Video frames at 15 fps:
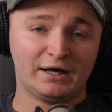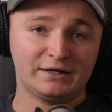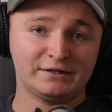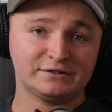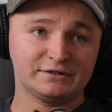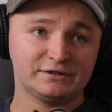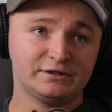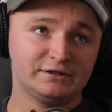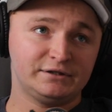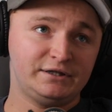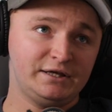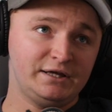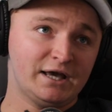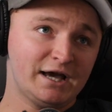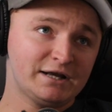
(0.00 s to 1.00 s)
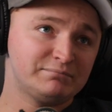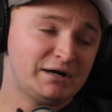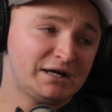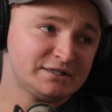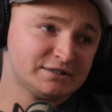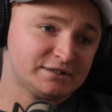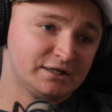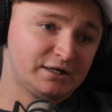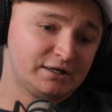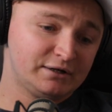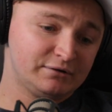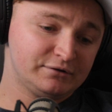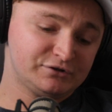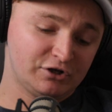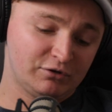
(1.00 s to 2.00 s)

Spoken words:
And the headmaster,